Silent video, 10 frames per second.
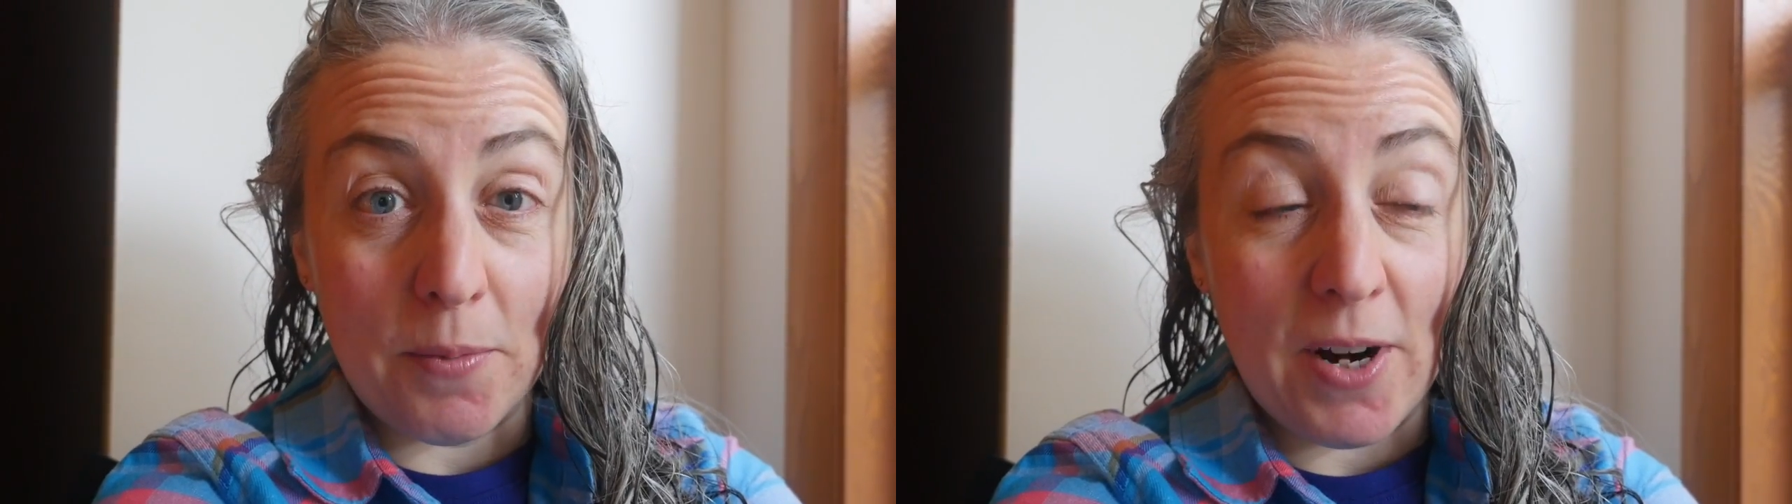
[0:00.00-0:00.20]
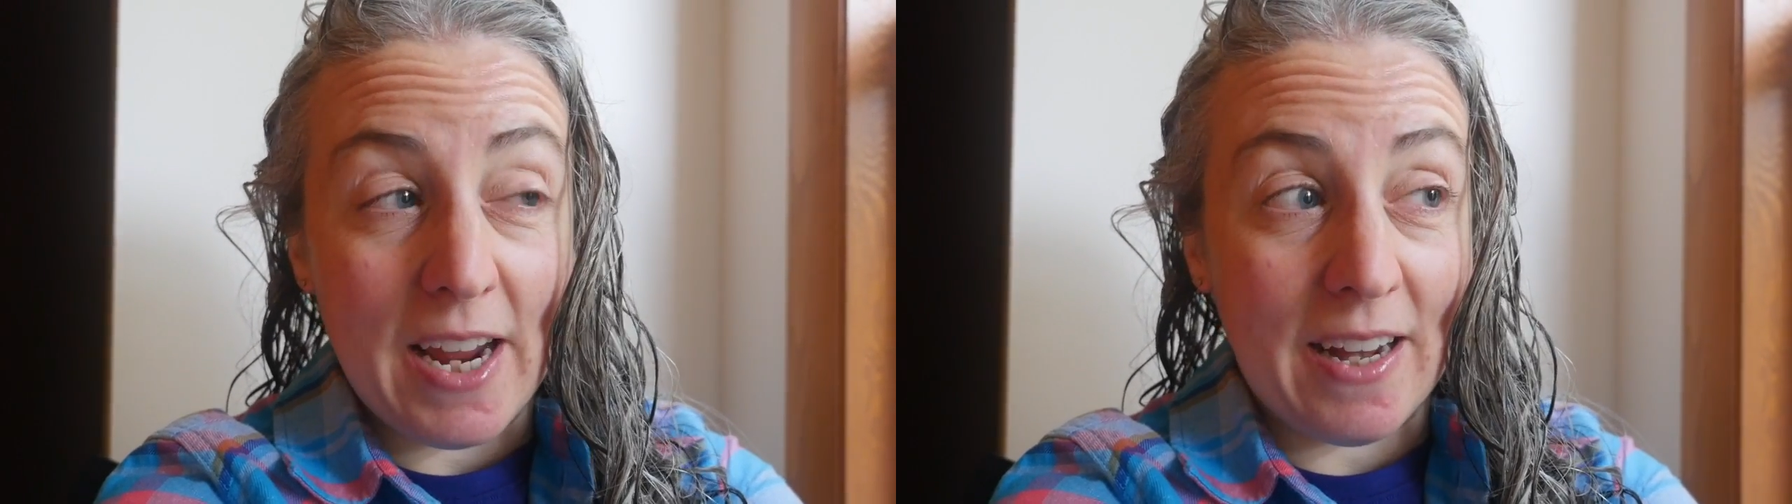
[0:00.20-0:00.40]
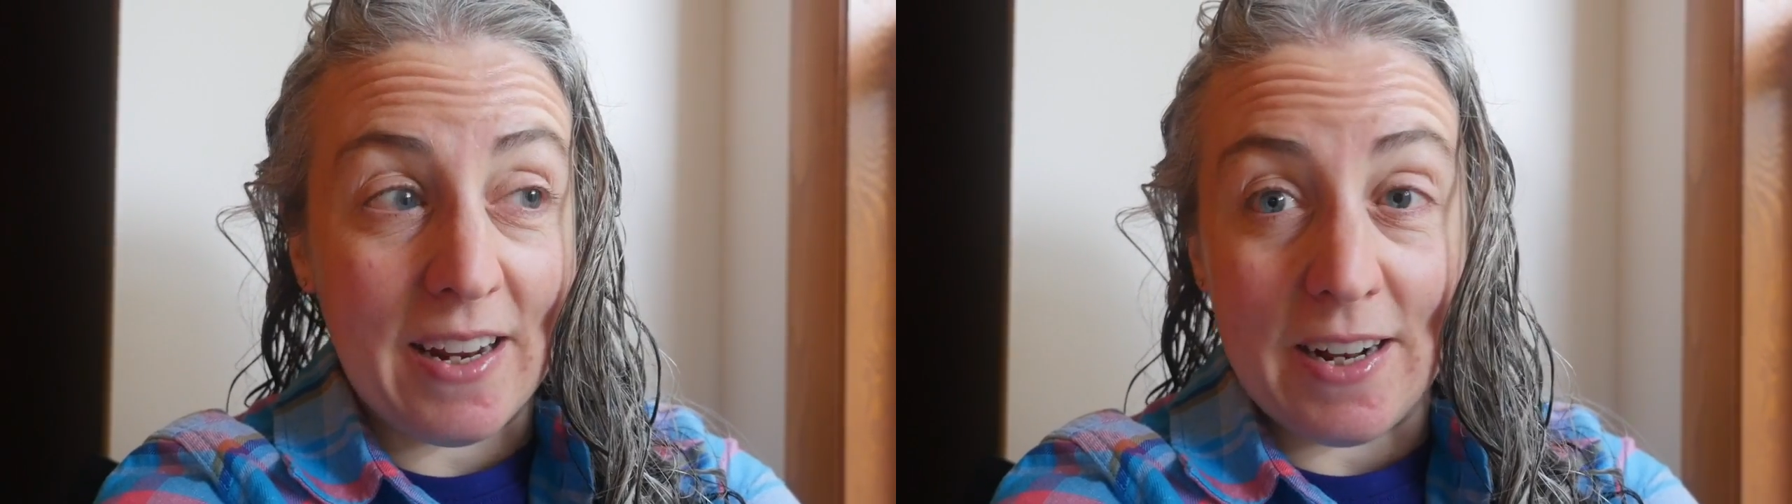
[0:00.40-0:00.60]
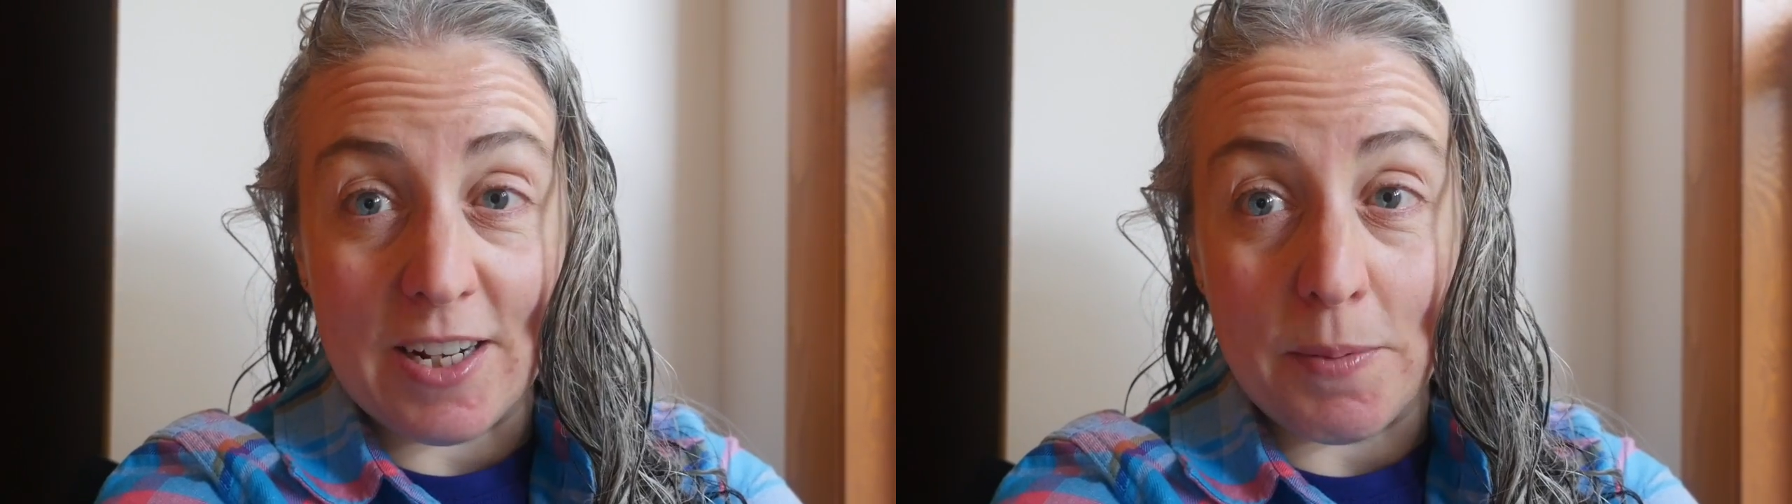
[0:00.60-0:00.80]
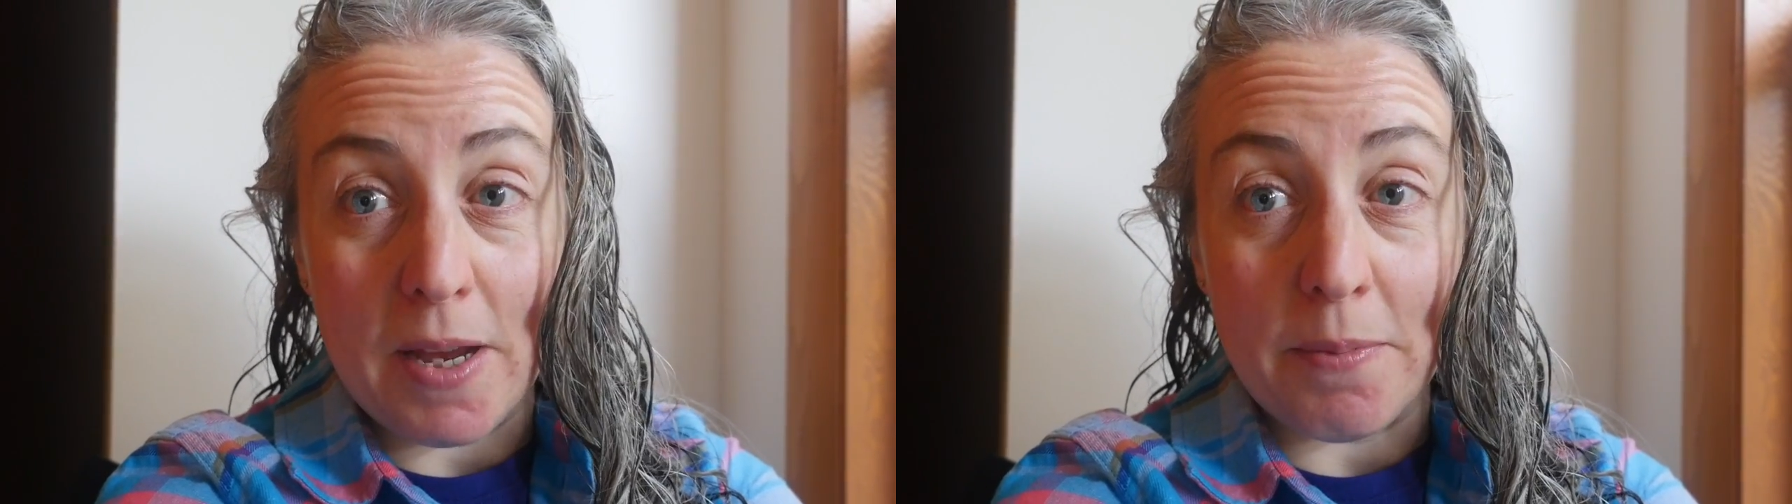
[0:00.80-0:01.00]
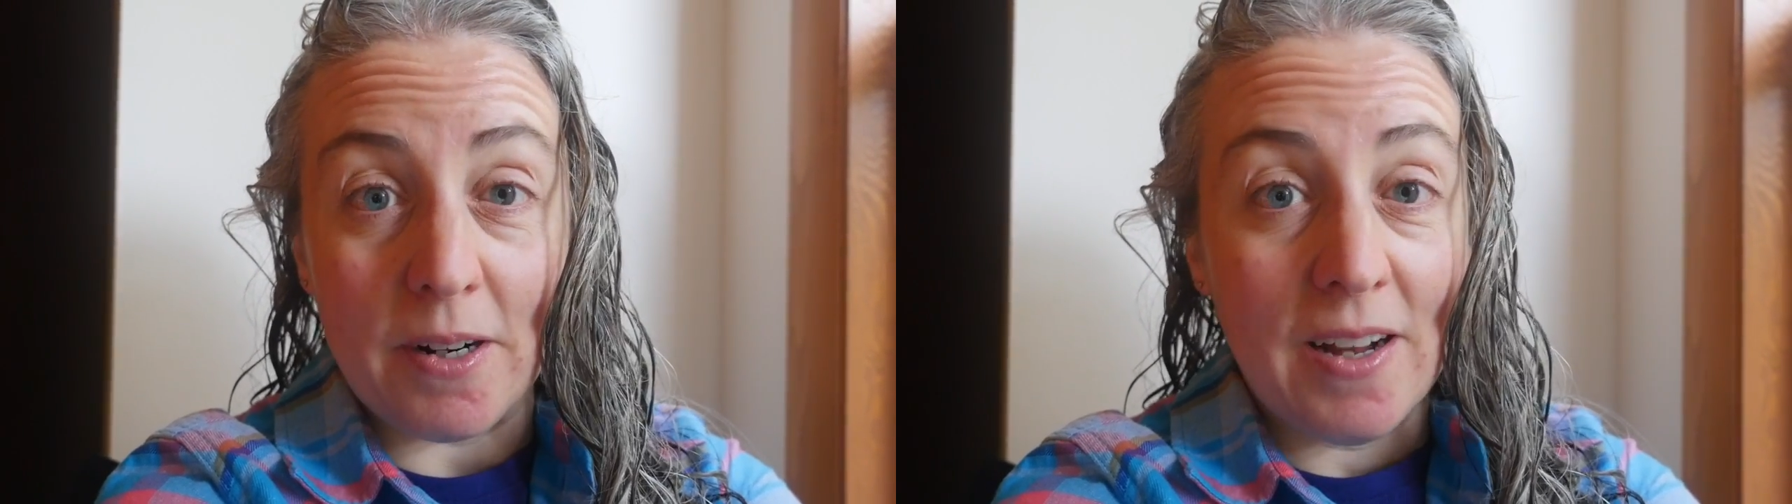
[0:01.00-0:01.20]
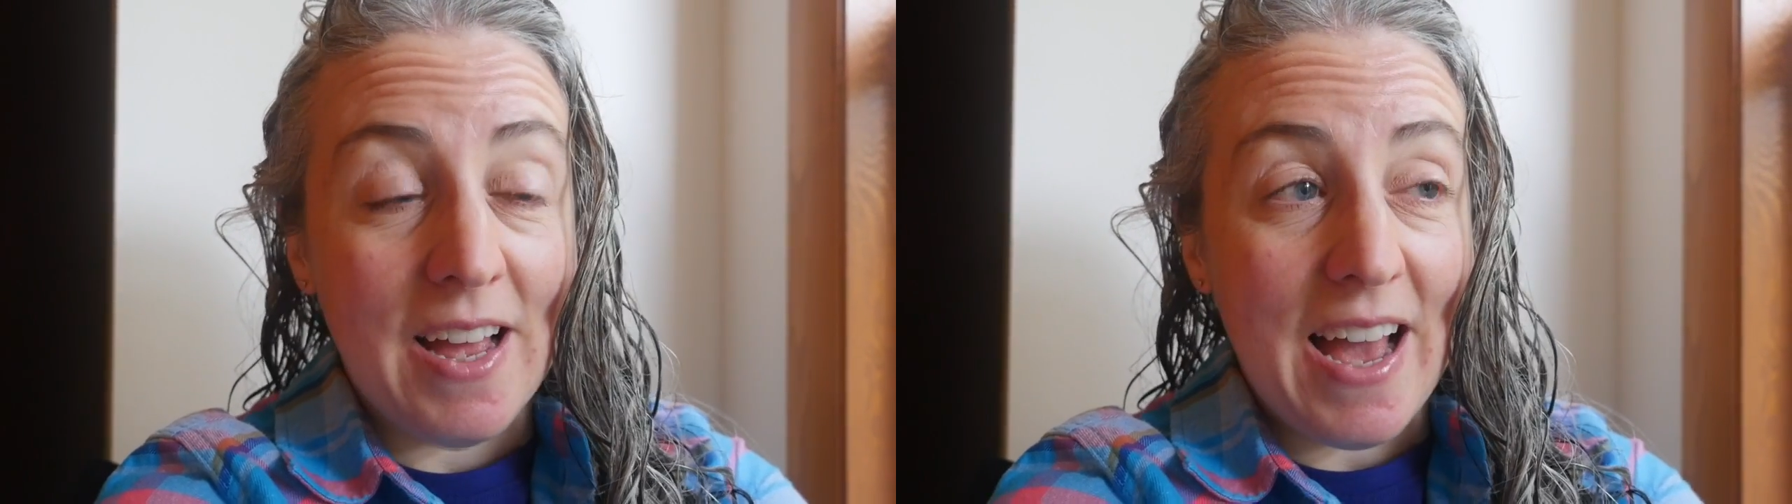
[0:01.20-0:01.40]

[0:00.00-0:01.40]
brain and onto the paper.